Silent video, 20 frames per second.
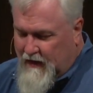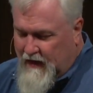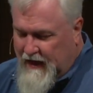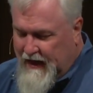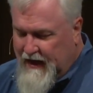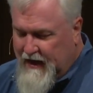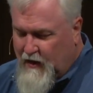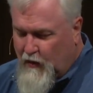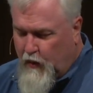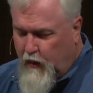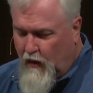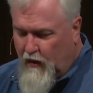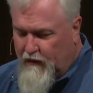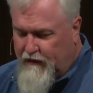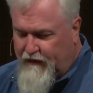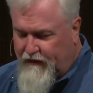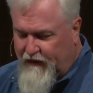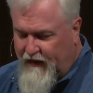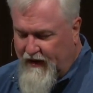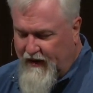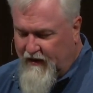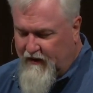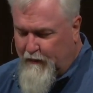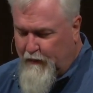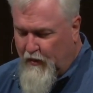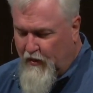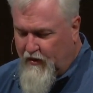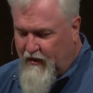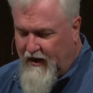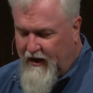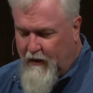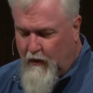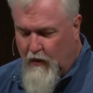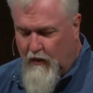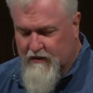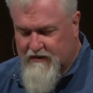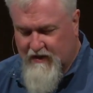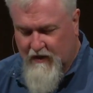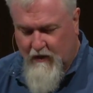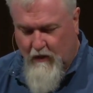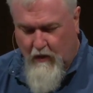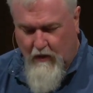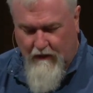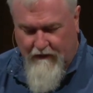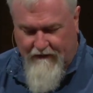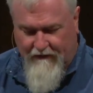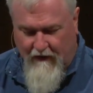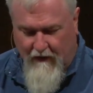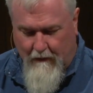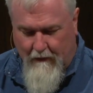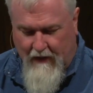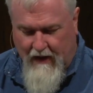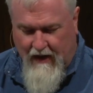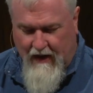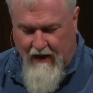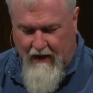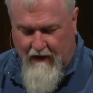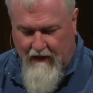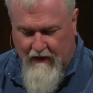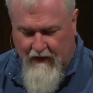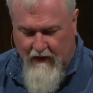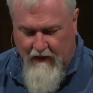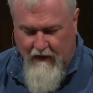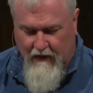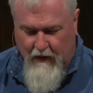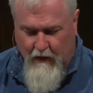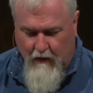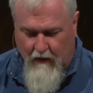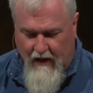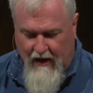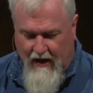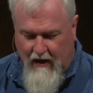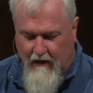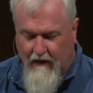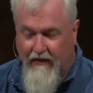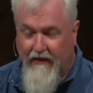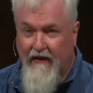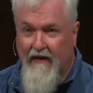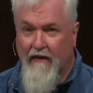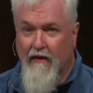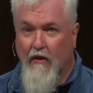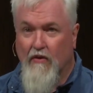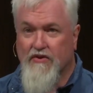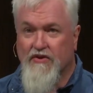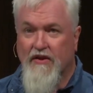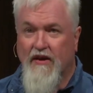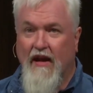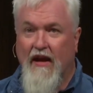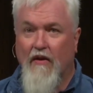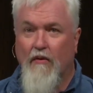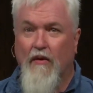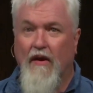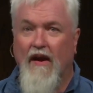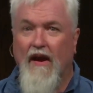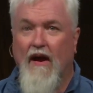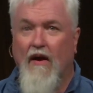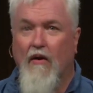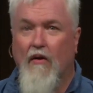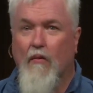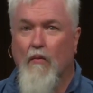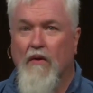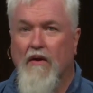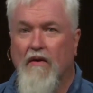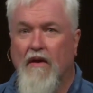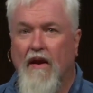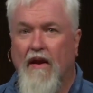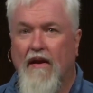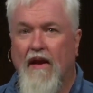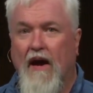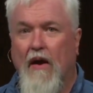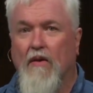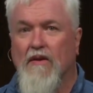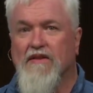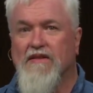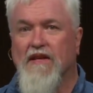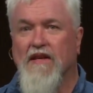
He quotes in his book, he quotes a quote from the renowned theologian Henry Nouwen, when Nouwen